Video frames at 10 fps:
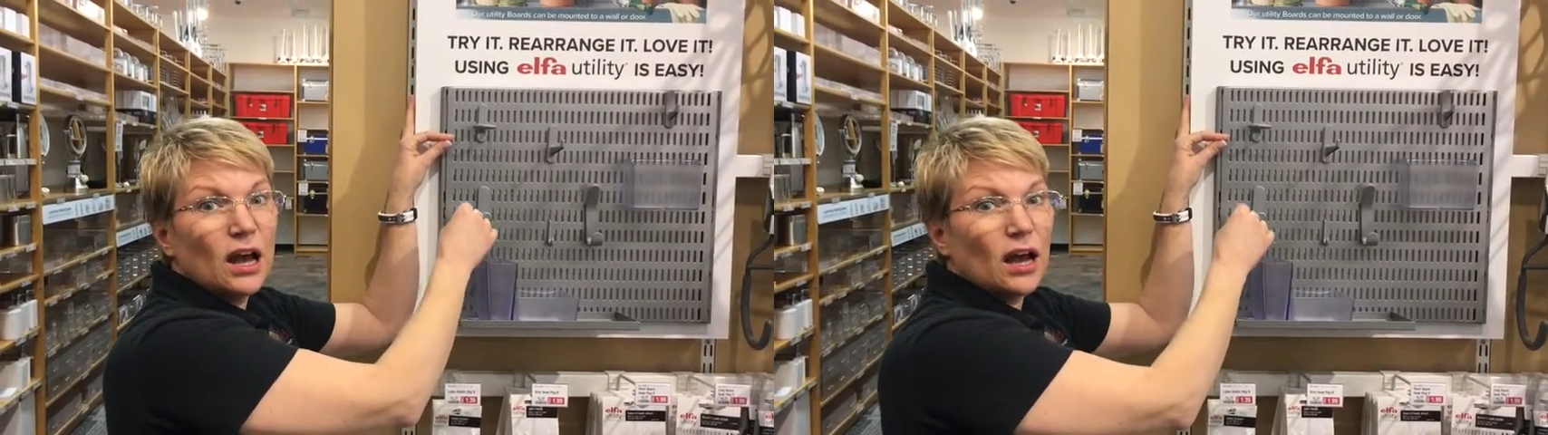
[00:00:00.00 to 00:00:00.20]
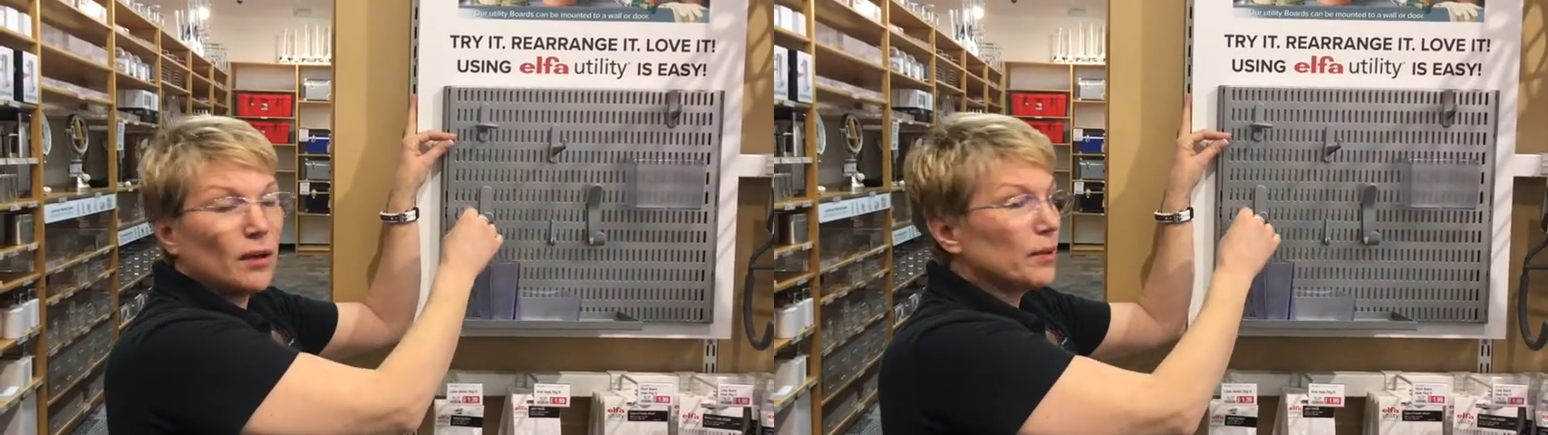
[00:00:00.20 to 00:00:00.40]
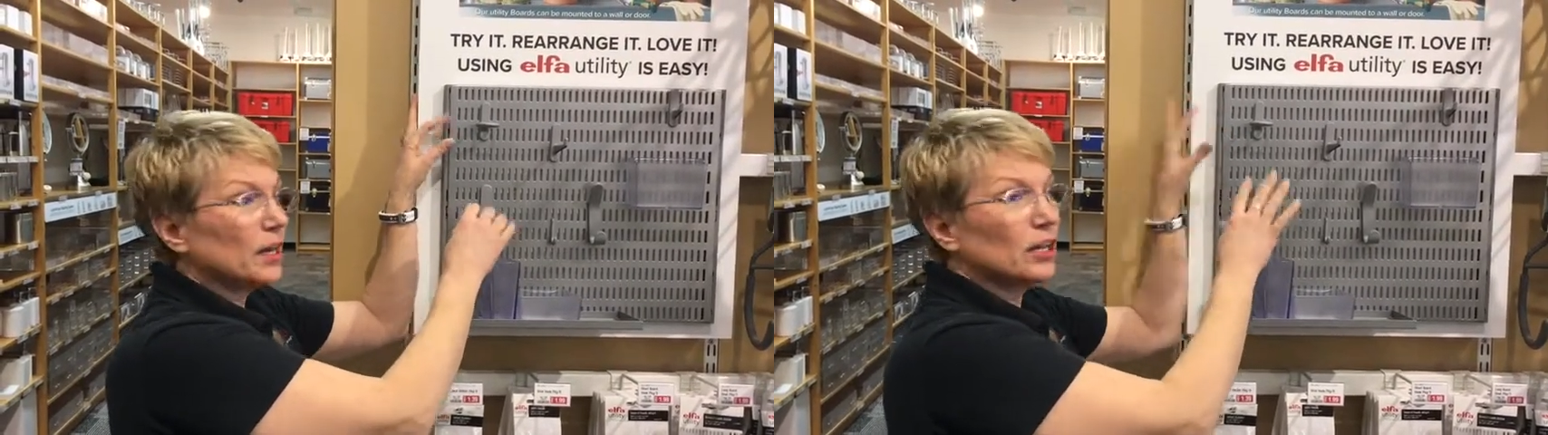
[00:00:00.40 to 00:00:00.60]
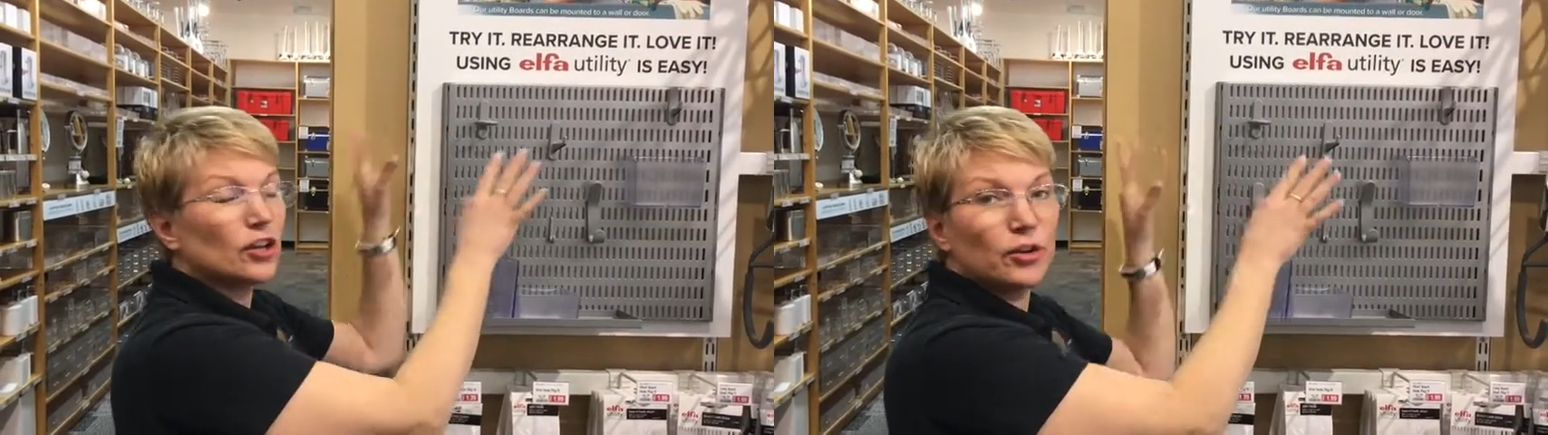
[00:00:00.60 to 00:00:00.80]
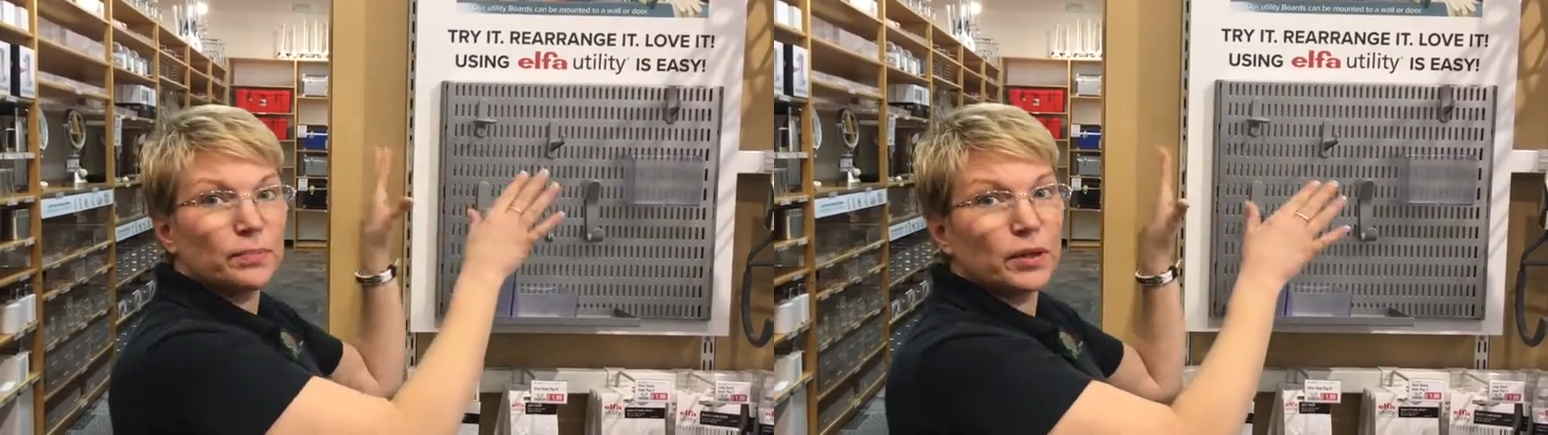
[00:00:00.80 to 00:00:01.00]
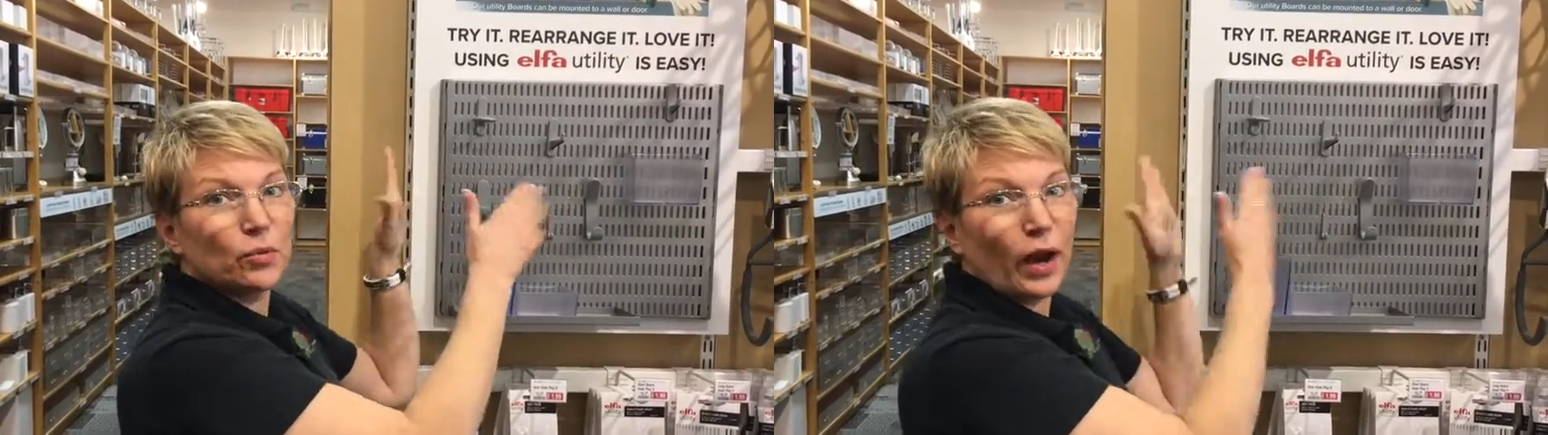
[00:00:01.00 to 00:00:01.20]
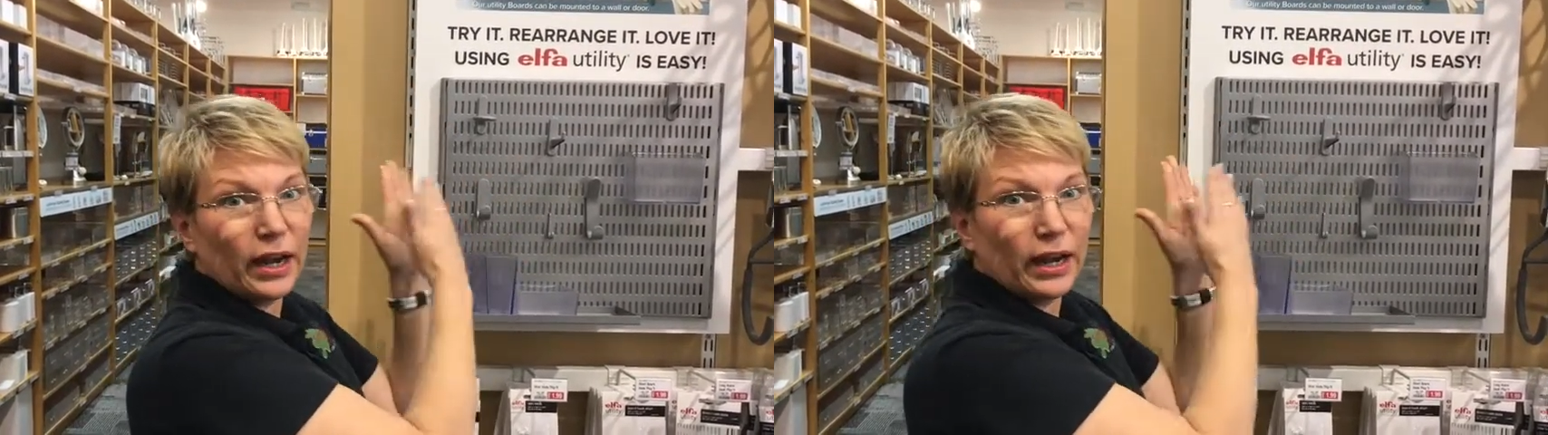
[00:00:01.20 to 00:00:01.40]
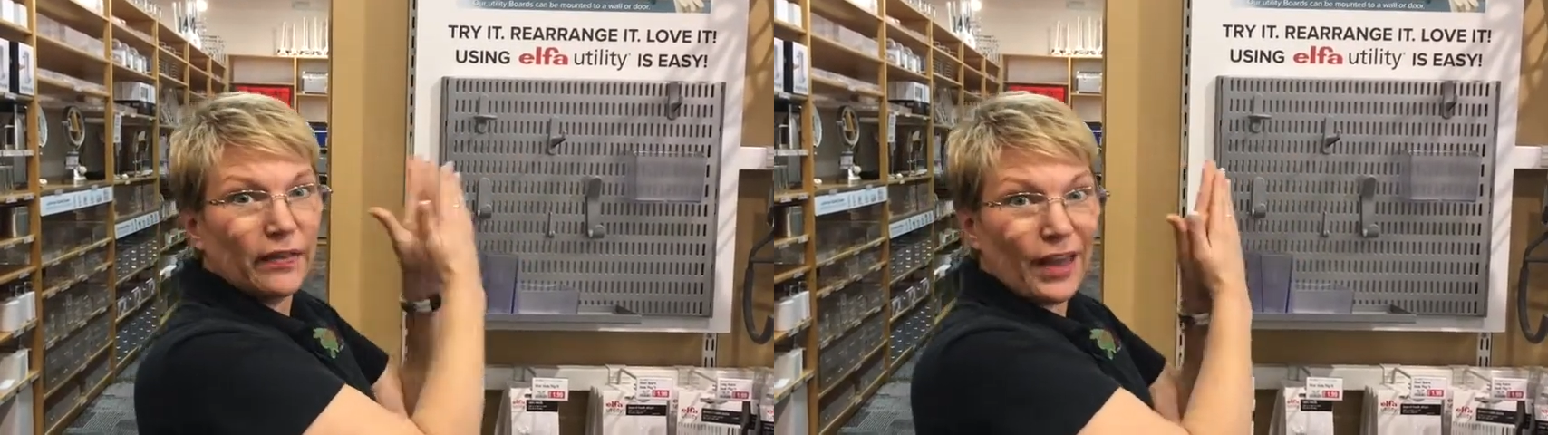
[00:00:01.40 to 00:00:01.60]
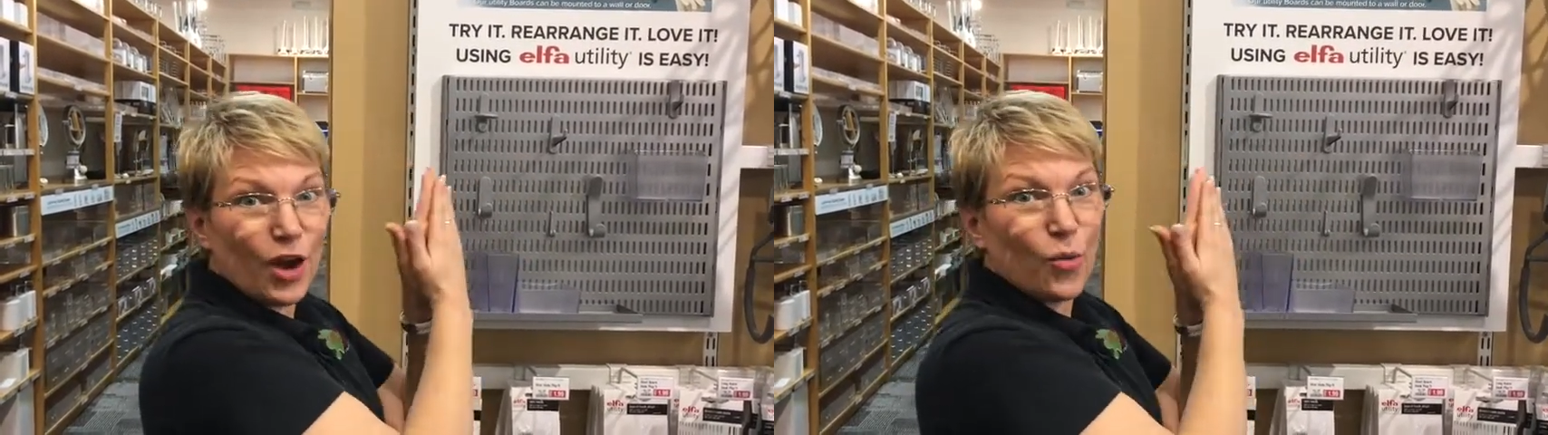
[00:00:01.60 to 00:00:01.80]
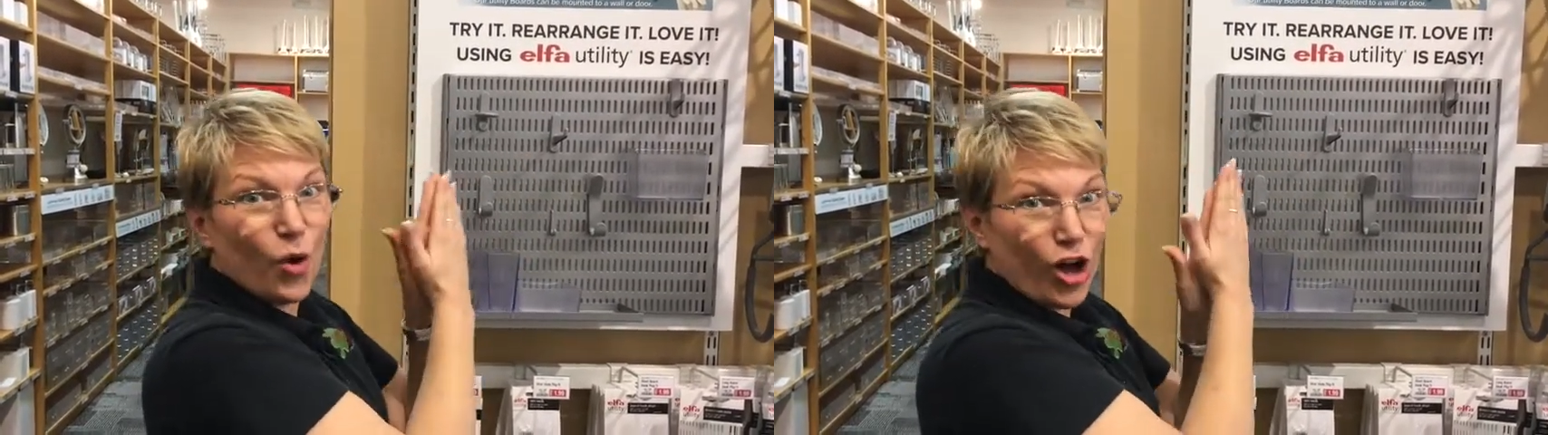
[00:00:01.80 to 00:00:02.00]
And it could be right on
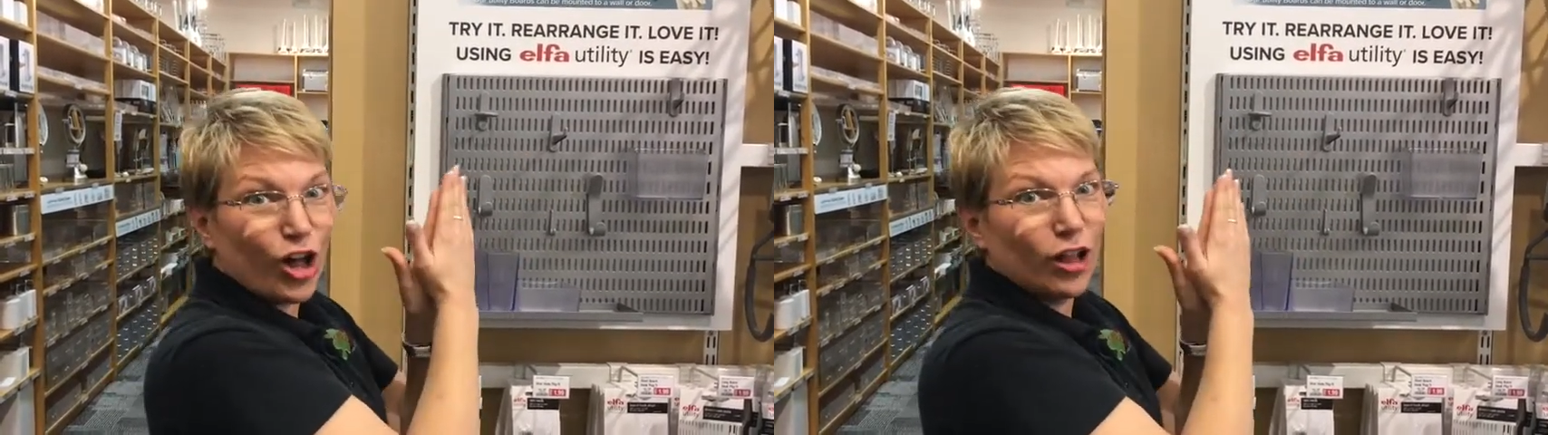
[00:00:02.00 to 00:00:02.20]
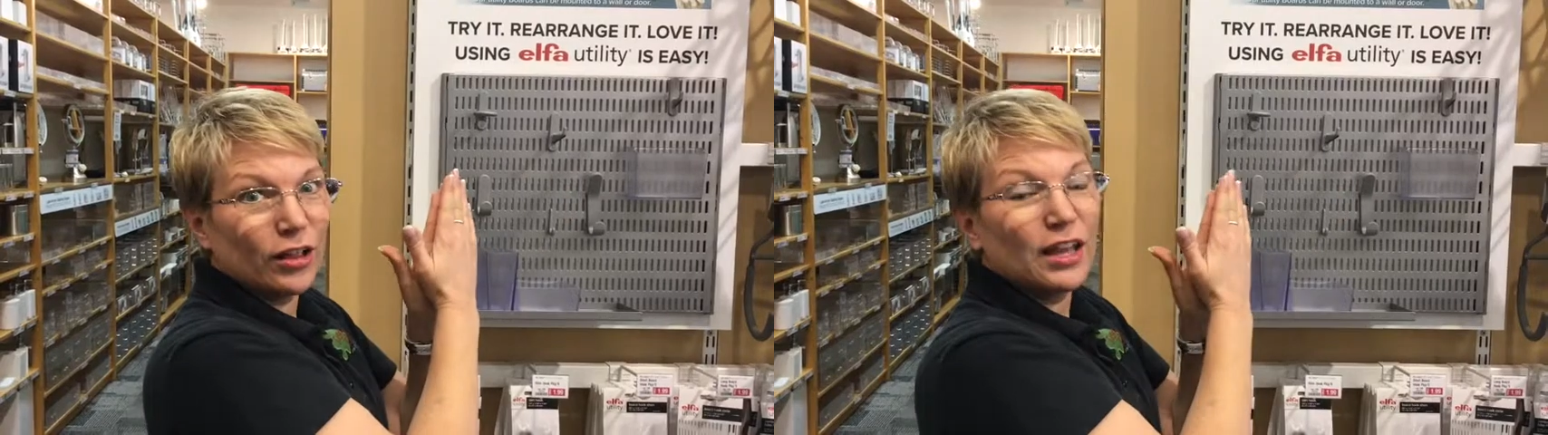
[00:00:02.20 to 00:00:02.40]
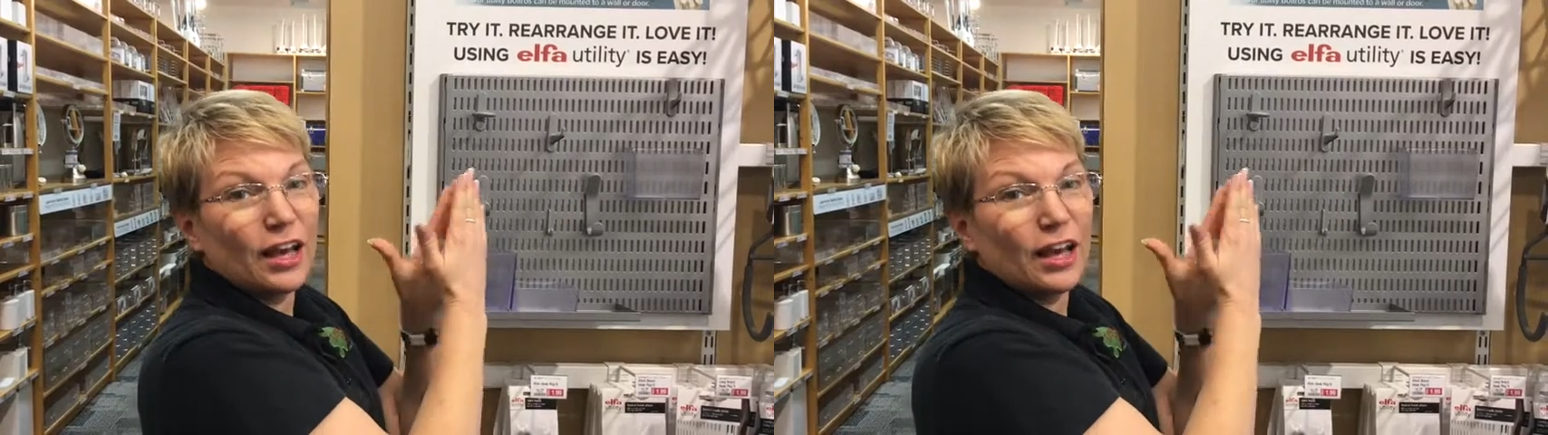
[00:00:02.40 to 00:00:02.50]
that wall